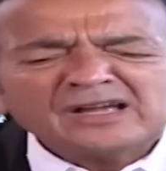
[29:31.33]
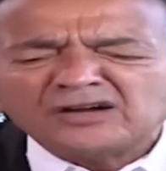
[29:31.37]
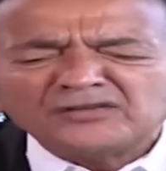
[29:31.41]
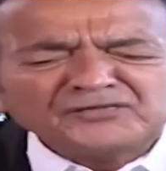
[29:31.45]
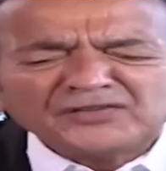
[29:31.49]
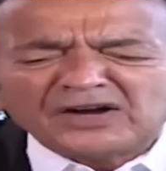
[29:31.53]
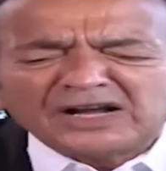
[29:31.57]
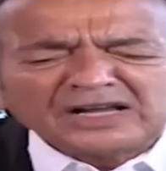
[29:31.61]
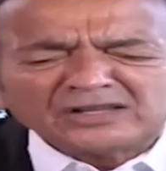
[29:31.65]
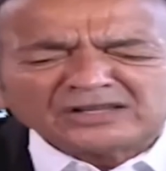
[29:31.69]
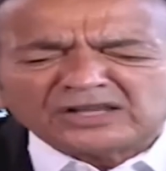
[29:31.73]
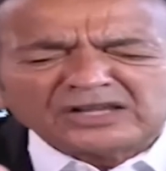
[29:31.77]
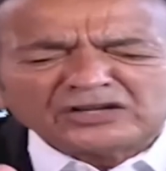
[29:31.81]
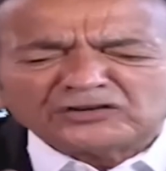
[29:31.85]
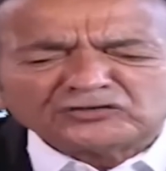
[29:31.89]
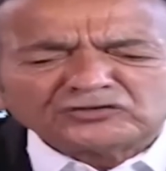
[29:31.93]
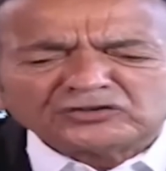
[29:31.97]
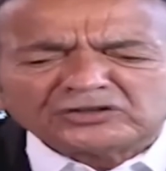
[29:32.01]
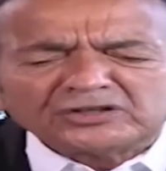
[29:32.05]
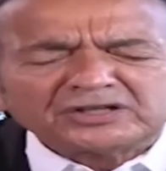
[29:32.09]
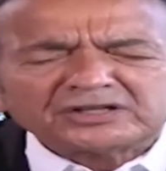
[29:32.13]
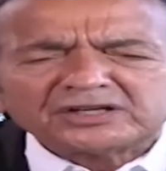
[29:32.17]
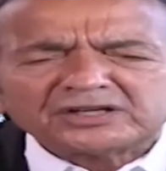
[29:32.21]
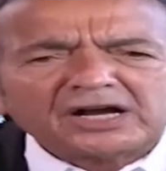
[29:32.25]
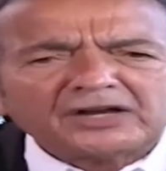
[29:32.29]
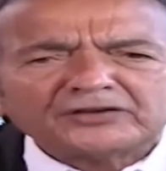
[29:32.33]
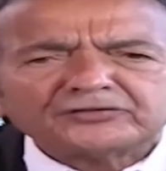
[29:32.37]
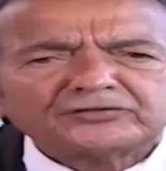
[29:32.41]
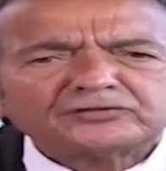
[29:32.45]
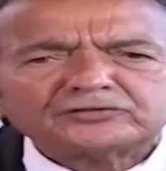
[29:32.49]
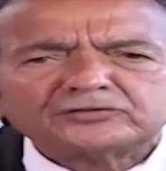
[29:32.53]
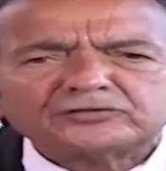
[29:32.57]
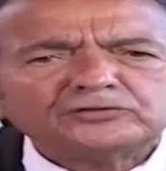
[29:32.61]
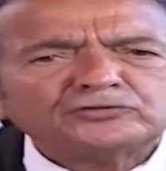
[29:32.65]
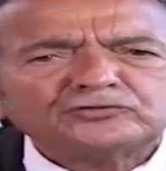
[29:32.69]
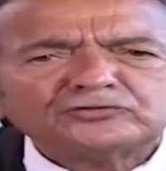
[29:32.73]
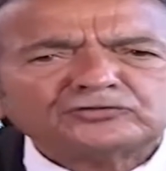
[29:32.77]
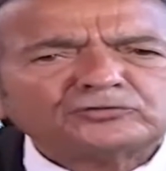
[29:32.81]
the
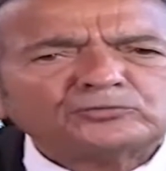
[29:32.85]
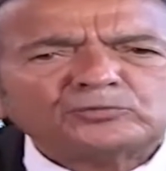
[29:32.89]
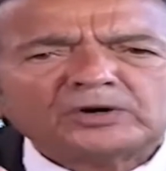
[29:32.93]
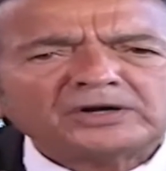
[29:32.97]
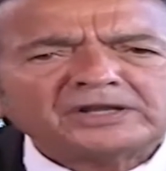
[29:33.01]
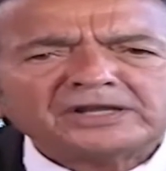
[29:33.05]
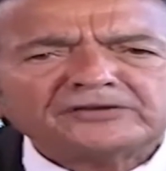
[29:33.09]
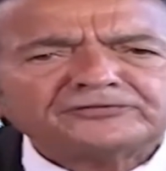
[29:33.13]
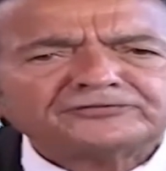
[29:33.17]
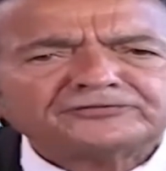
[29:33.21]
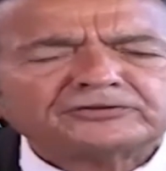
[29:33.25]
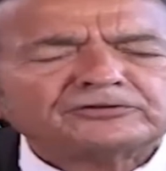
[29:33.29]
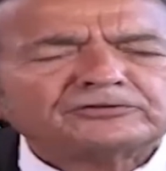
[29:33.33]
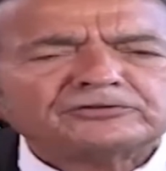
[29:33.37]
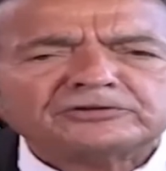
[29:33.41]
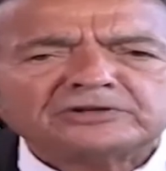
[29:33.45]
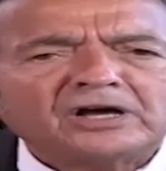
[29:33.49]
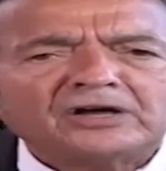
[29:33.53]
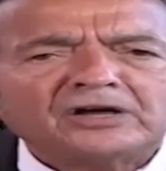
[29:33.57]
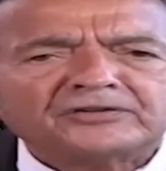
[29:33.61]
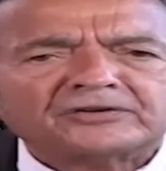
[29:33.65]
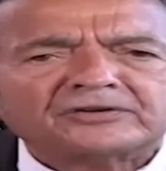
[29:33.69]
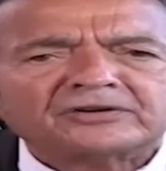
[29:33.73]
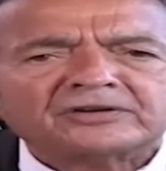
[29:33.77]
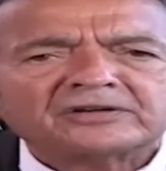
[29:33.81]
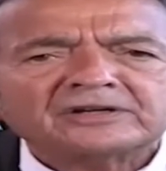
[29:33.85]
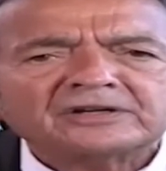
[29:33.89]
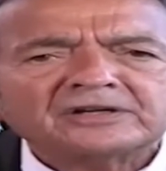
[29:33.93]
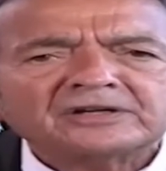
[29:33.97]
Constitution, one after another.